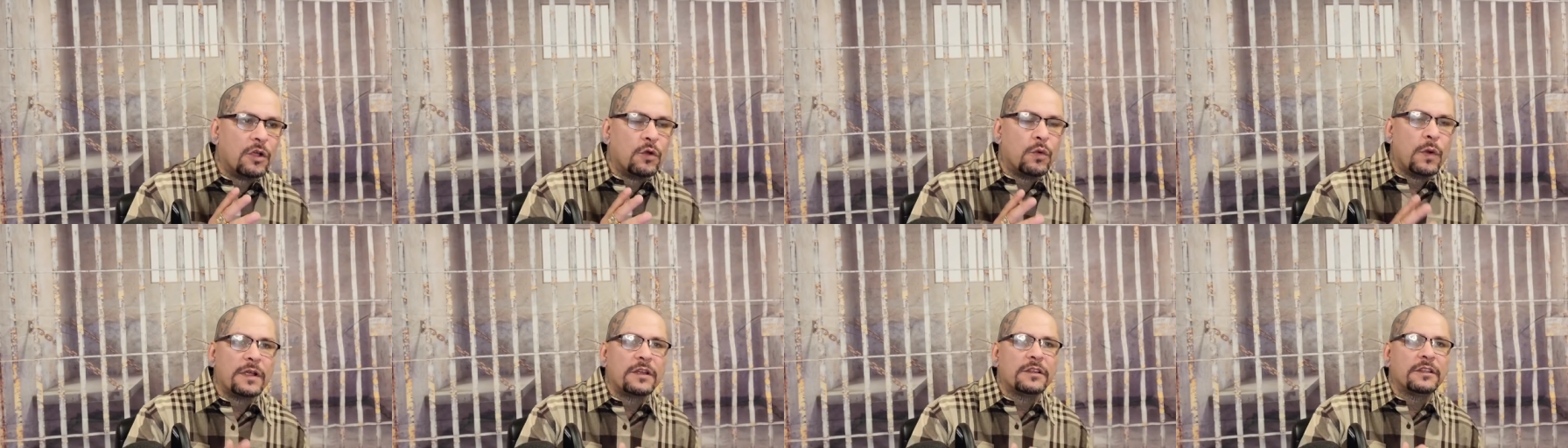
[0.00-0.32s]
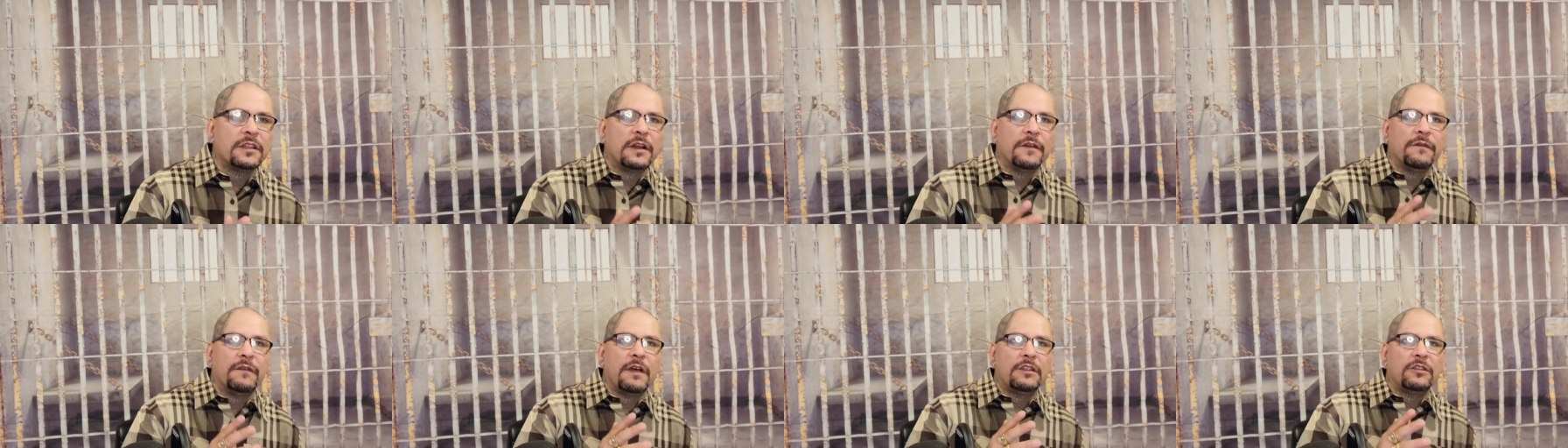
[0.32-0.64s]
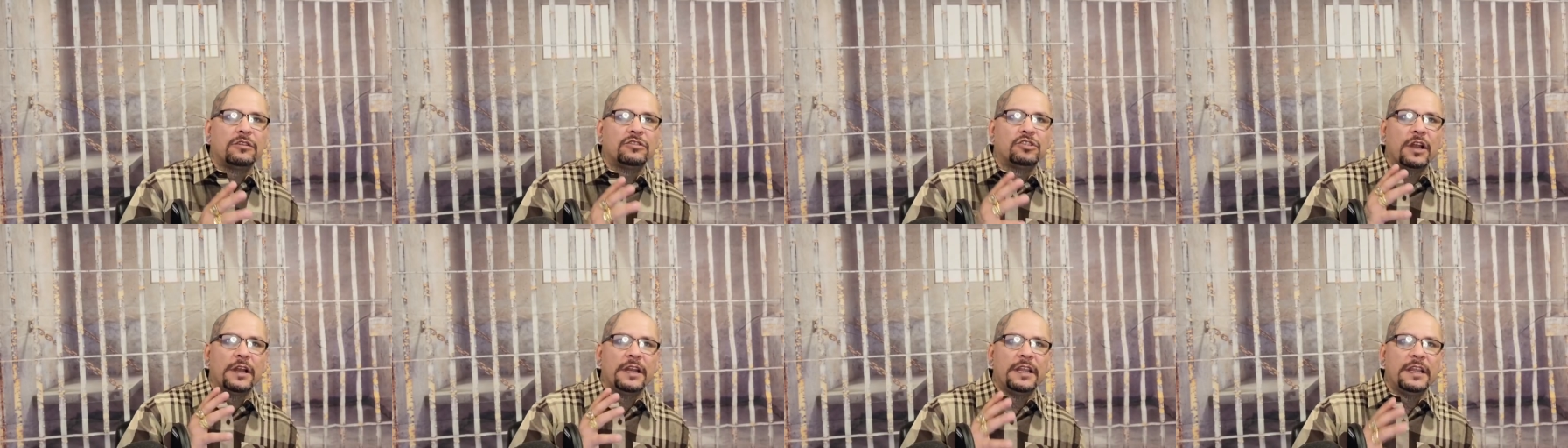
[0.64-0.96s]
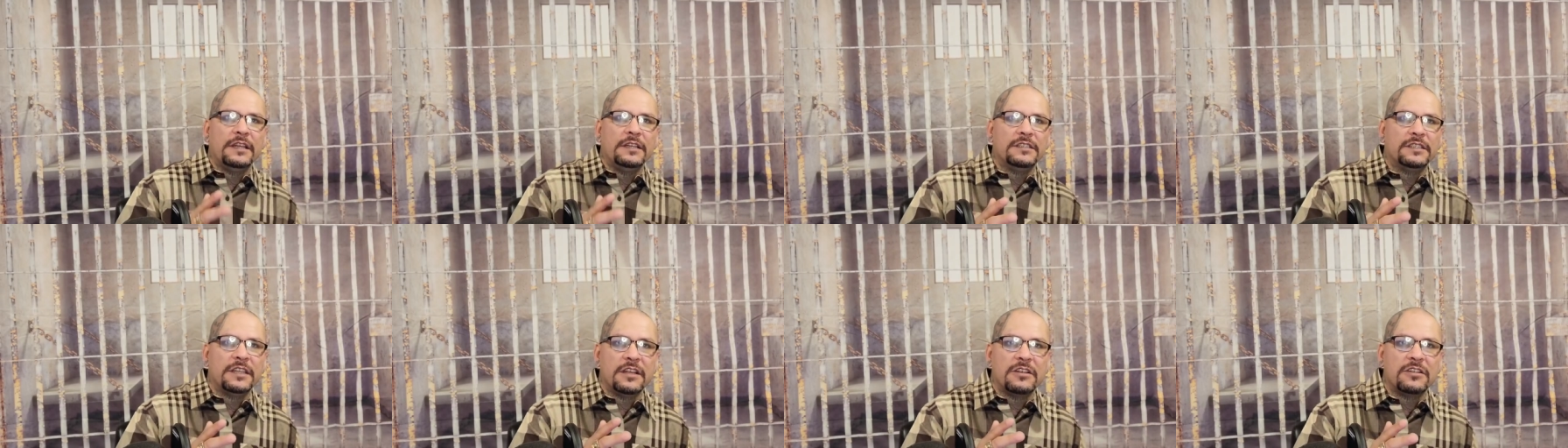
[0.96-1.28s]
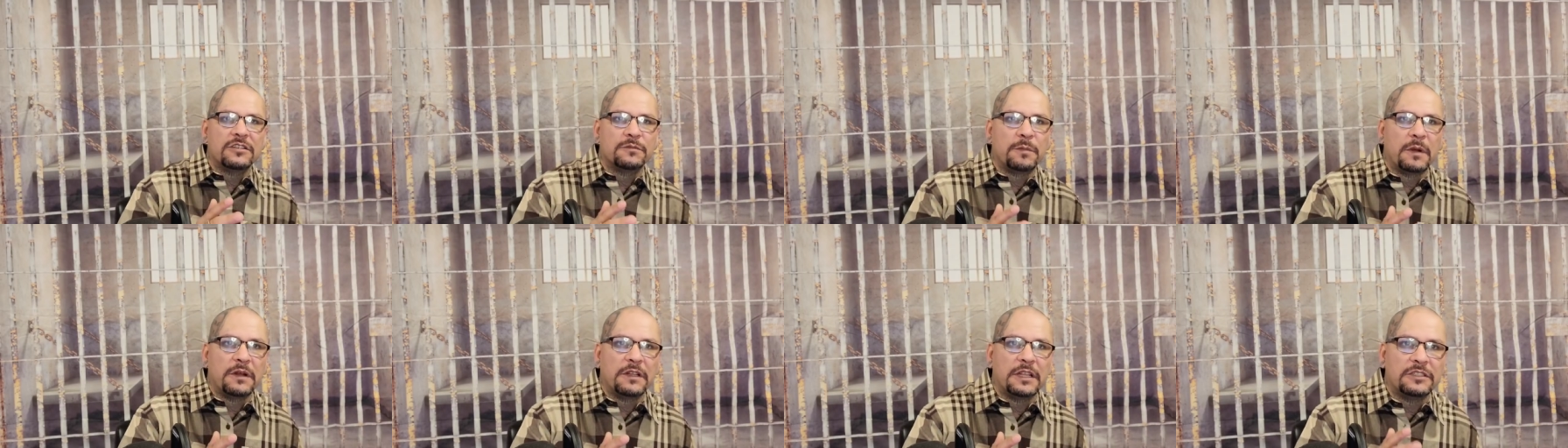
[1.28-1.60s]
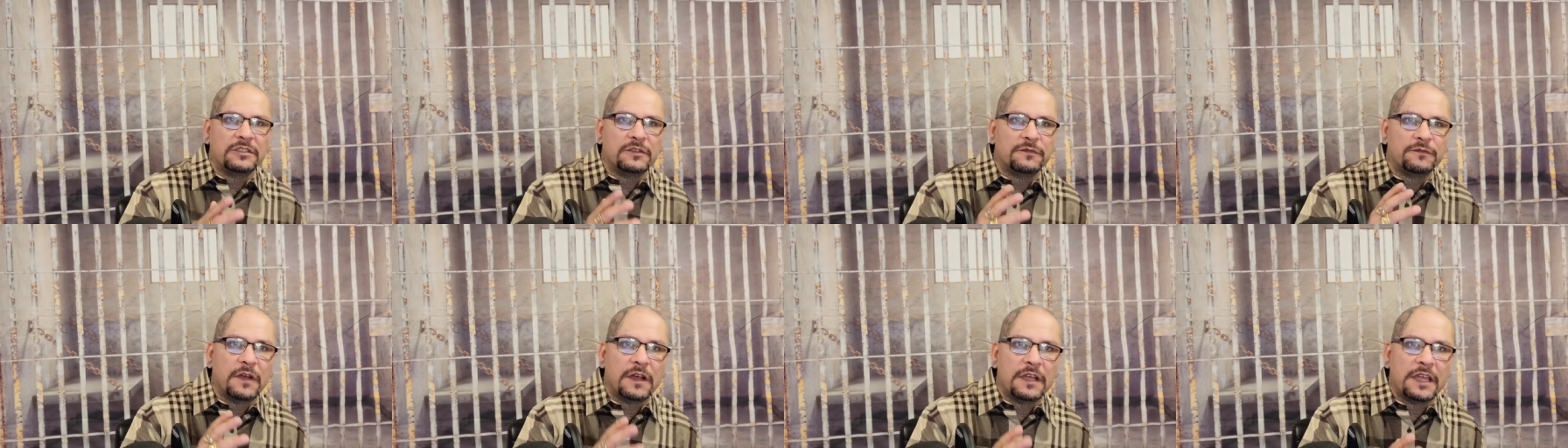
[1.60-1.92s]
quicker than a Valto trying to eat a Snickers bar
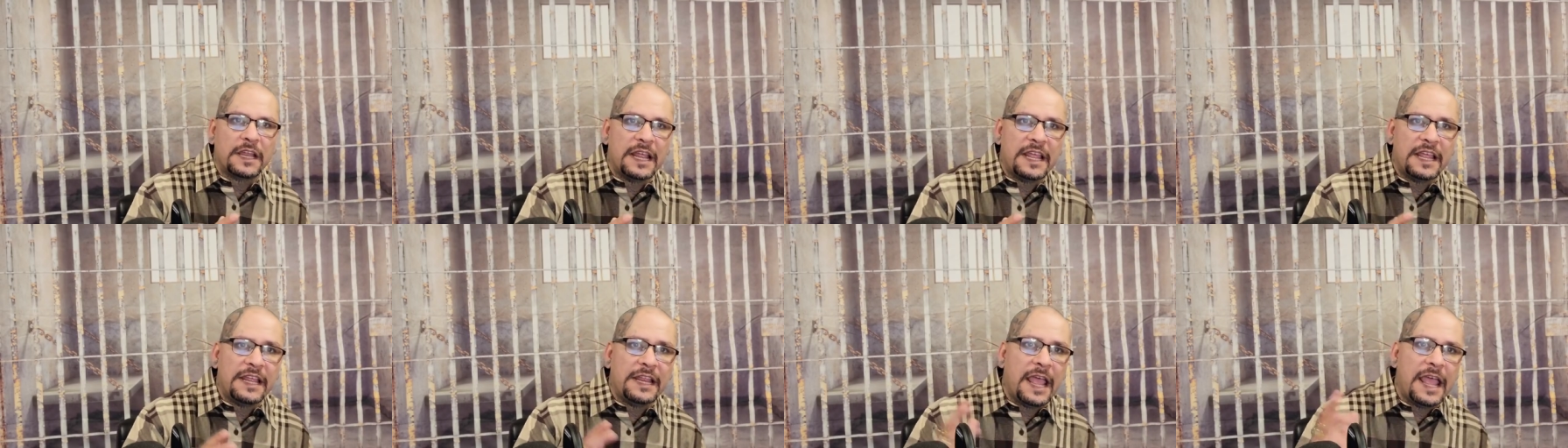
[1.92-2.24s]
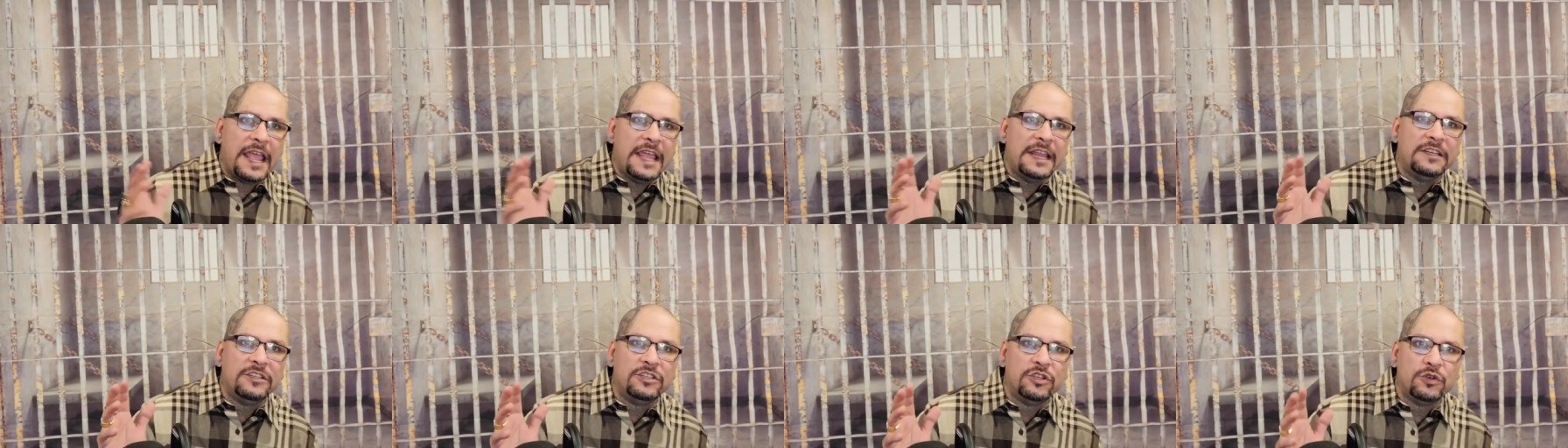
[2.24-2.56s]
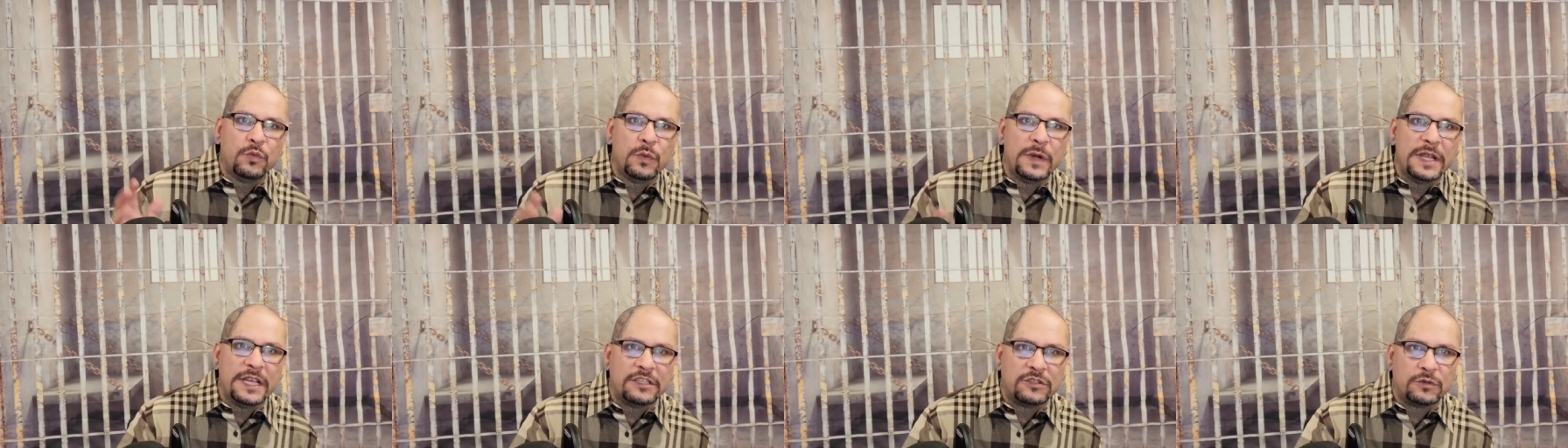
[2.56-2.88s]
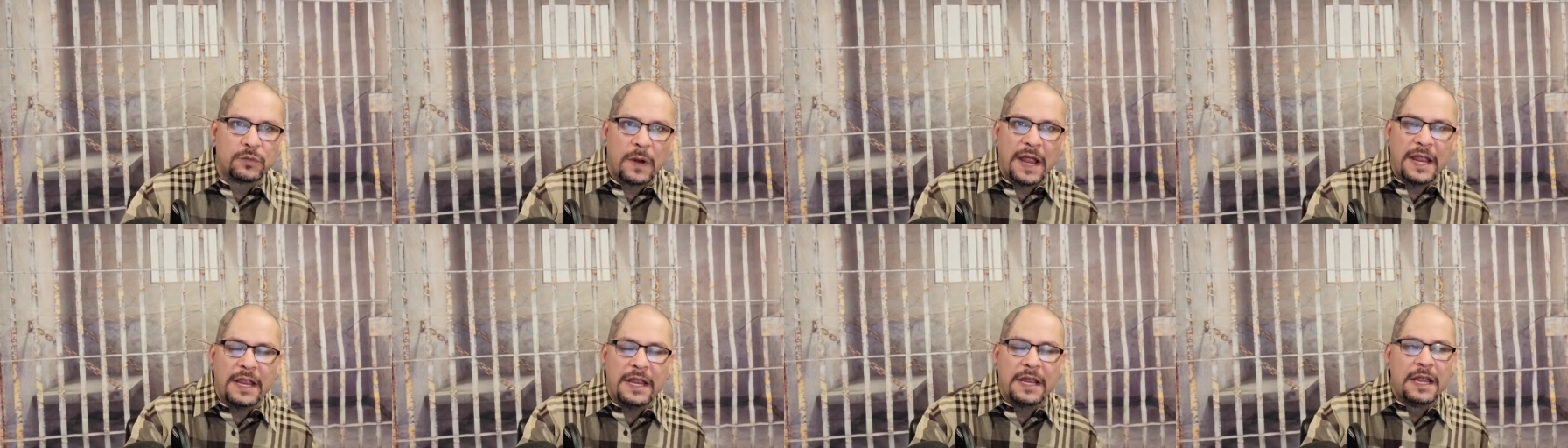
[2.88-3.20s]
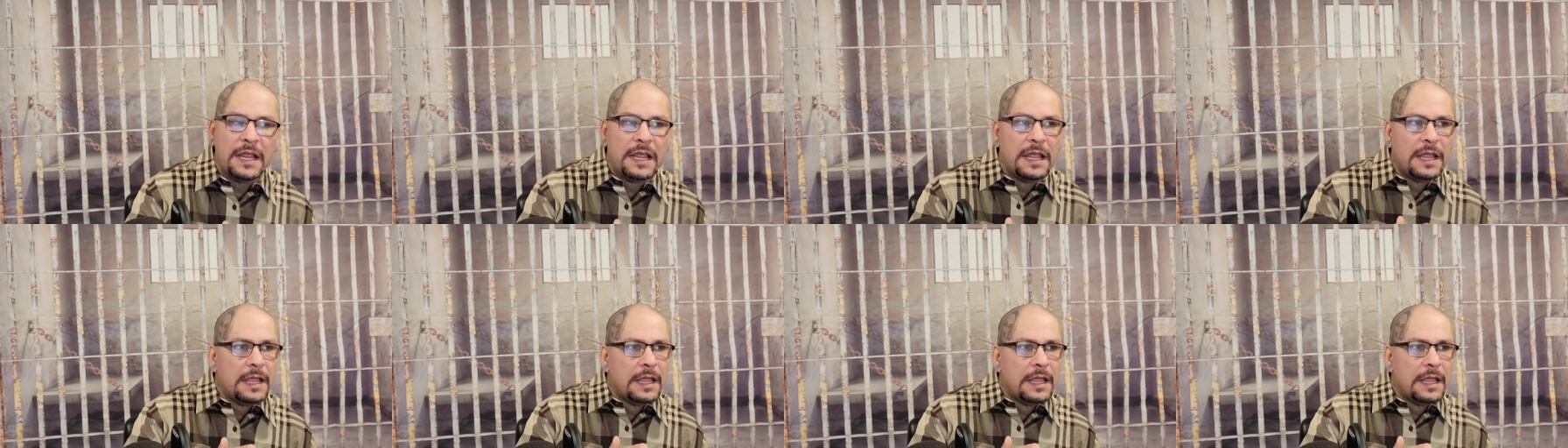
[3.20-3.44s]
that's fucking eight, eight in two weeks, right?